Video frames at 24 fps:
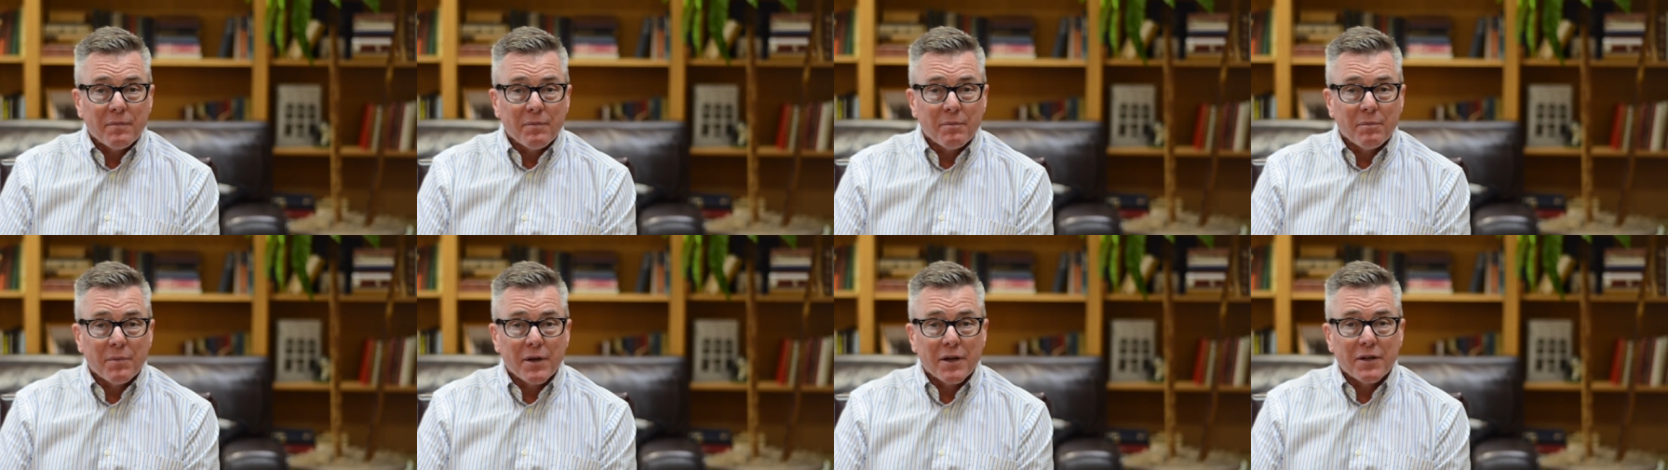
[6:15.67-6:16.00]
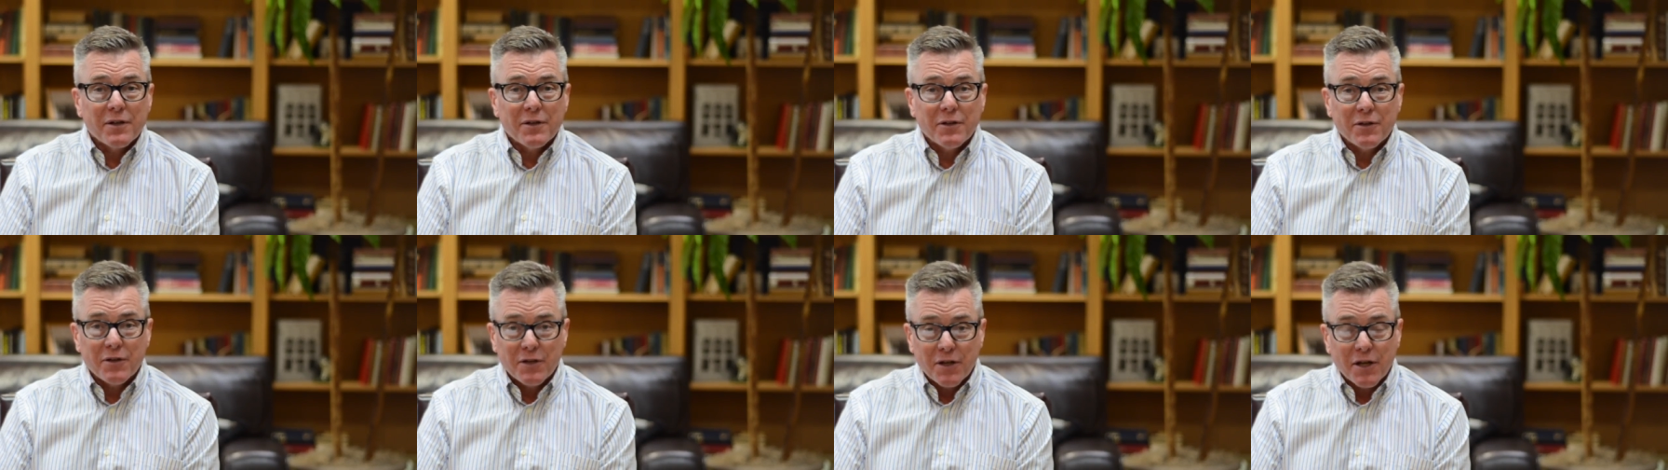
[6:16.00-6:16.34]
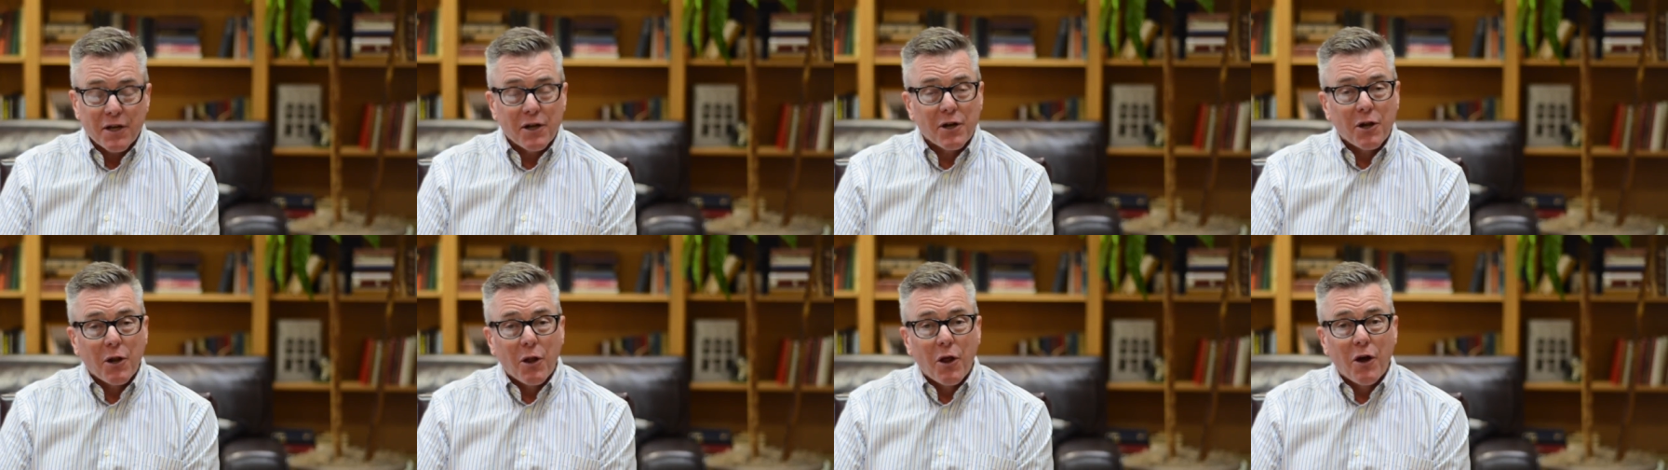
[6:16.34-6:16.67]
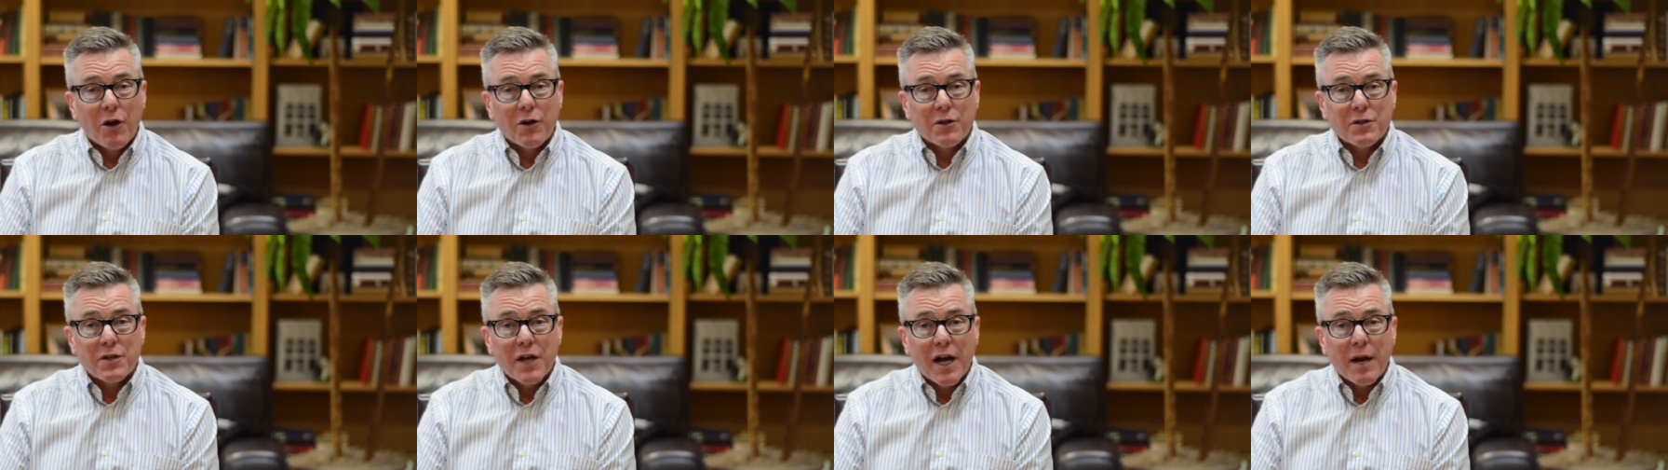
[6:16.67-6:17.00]
but you did it a
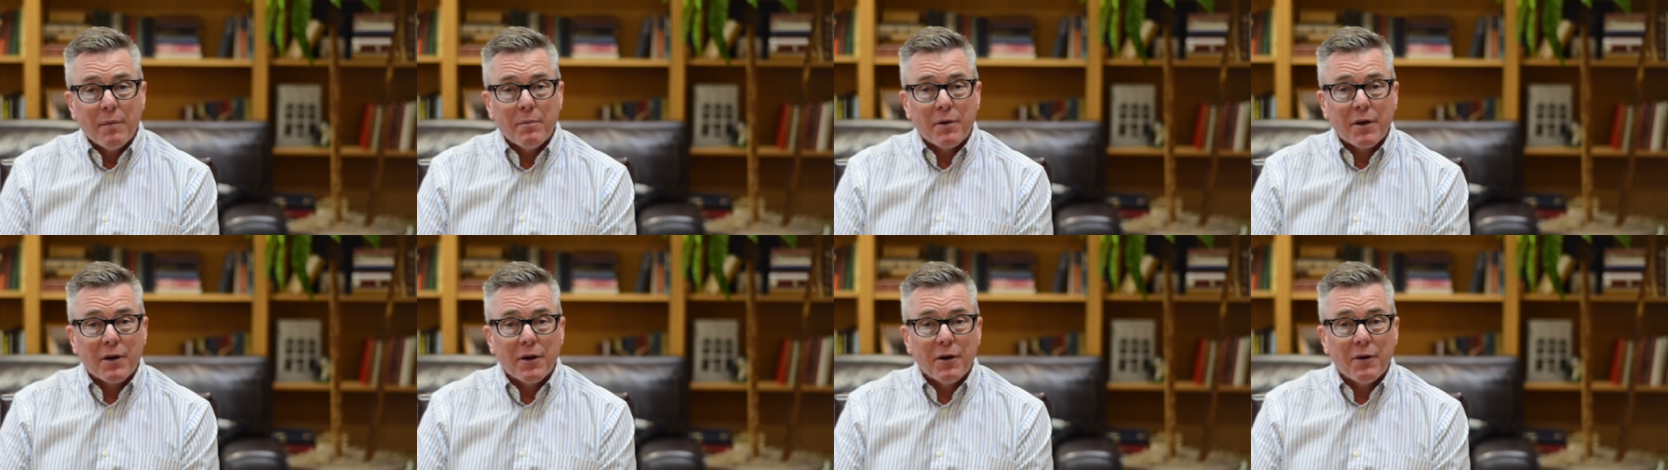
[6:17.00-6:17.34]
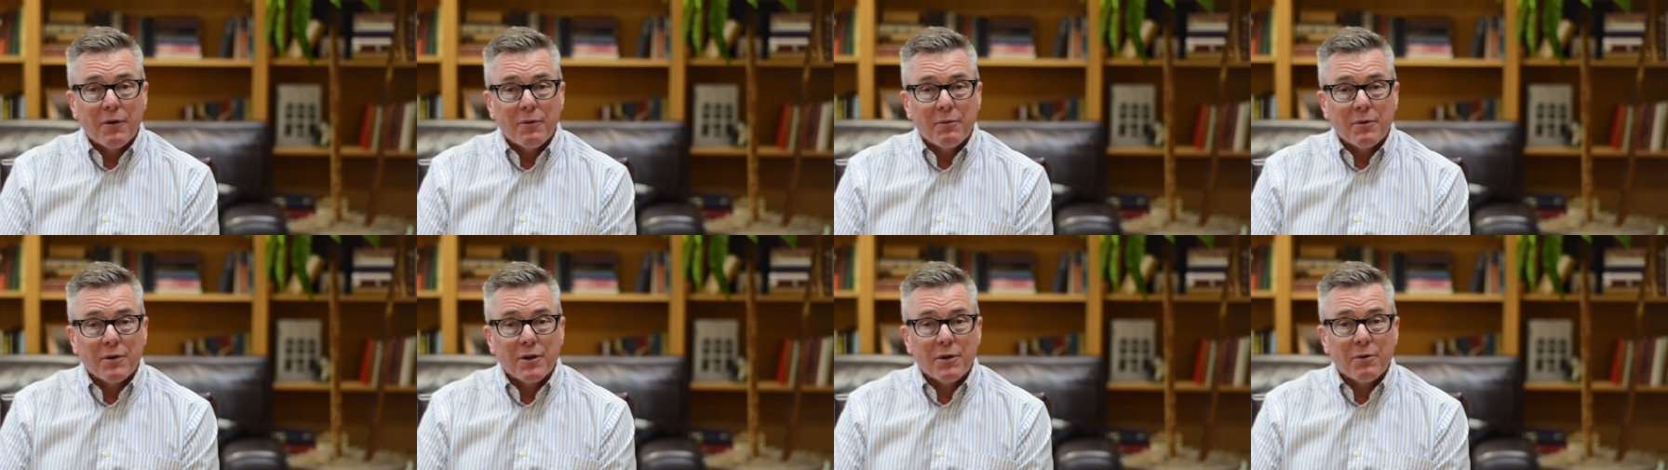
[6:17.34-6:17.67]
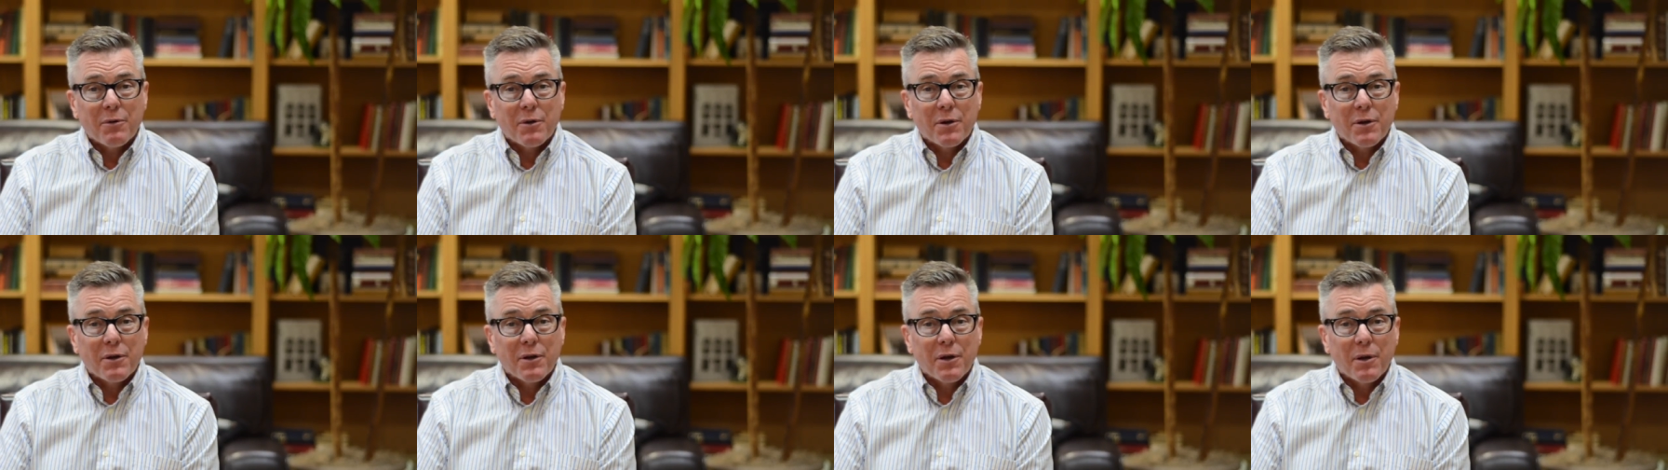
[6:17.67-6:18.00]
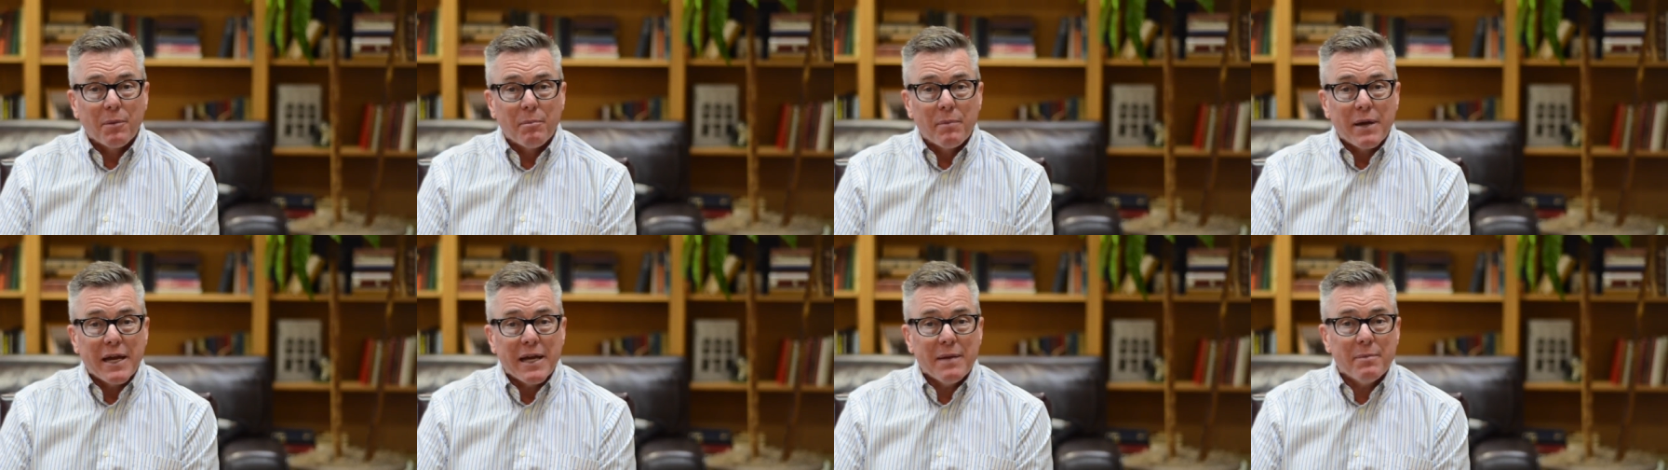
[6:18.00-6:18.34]
long time ago when you were a little
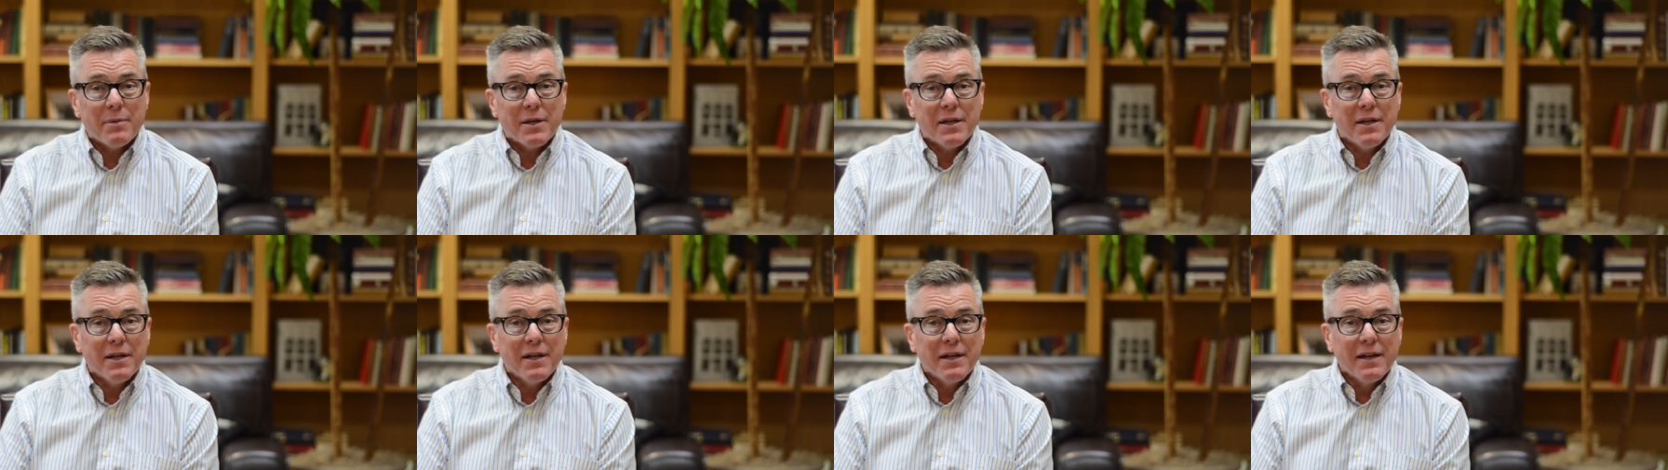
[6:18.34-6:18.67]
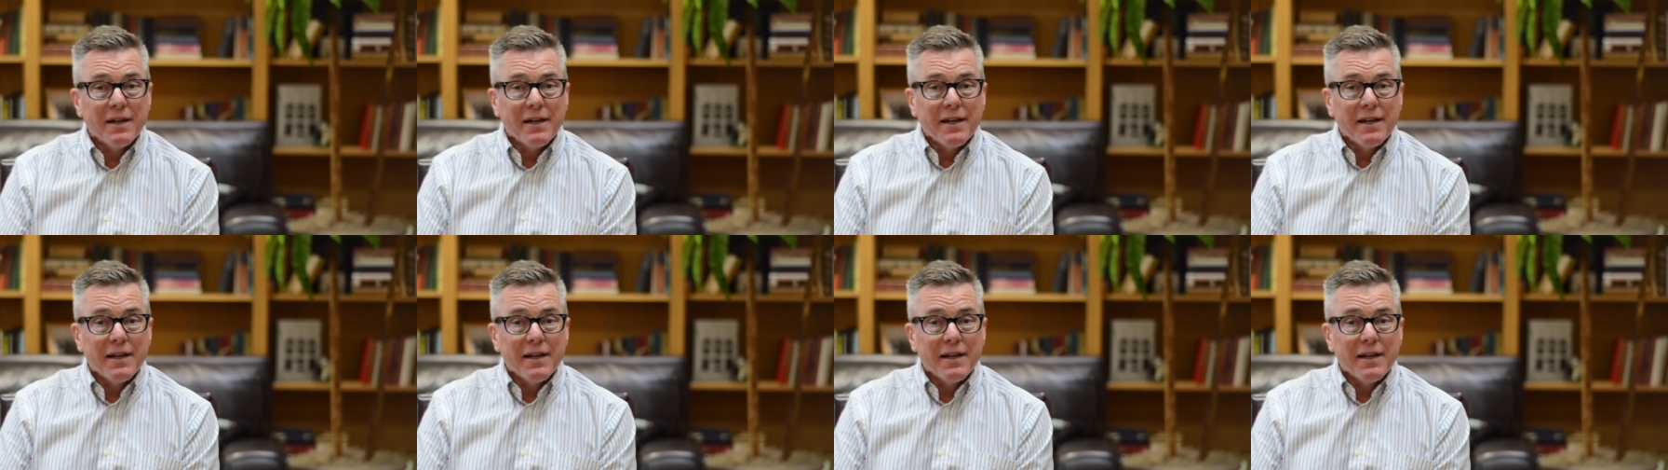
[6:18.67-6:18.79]
baby.